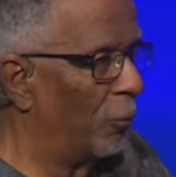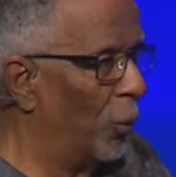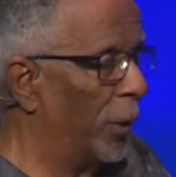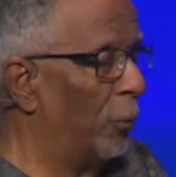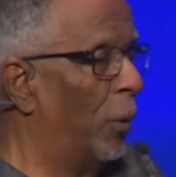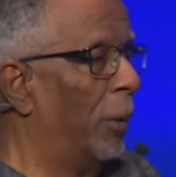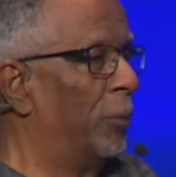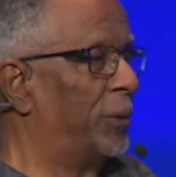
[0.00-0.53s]

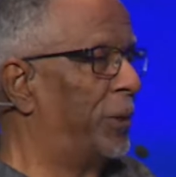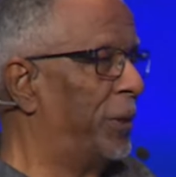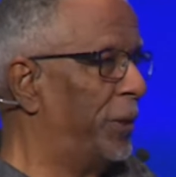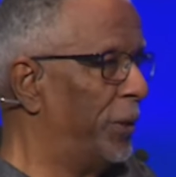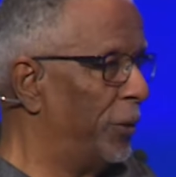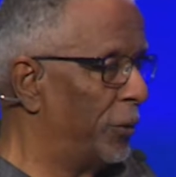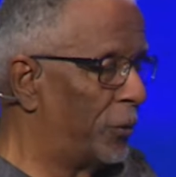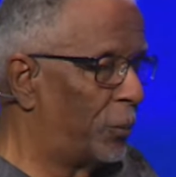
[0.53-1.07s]
What was the
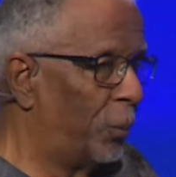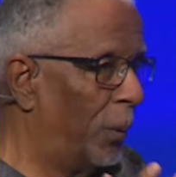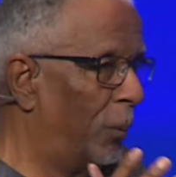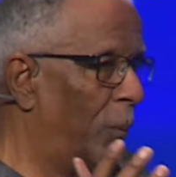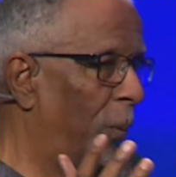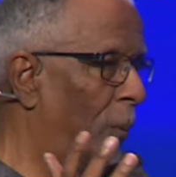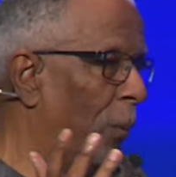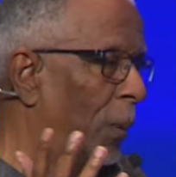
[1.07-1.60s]
use?
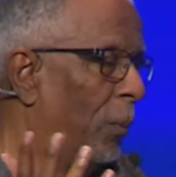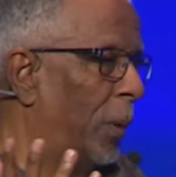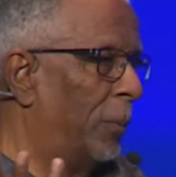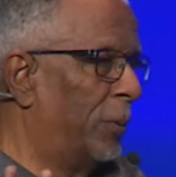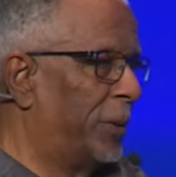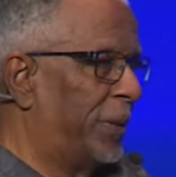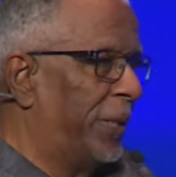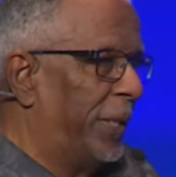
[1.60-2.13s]
What
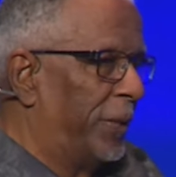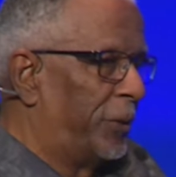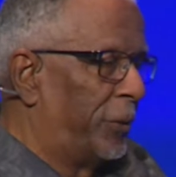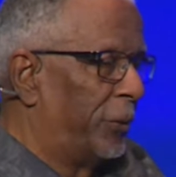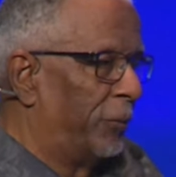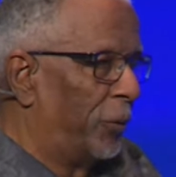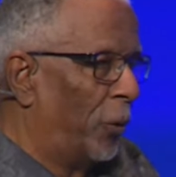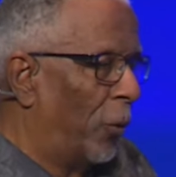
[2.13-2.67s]
was the
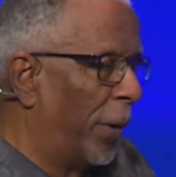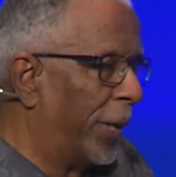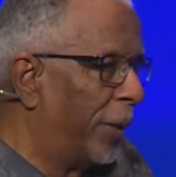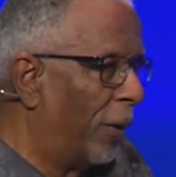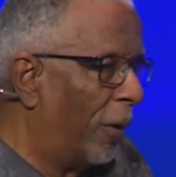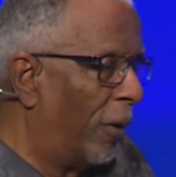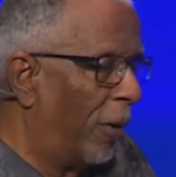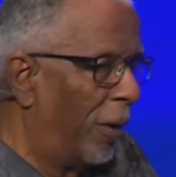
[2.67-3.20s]
issue of going
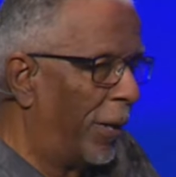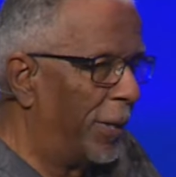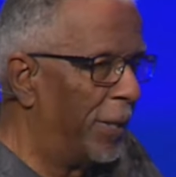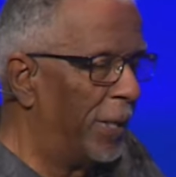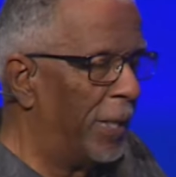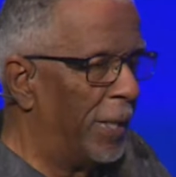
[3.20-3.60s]
on?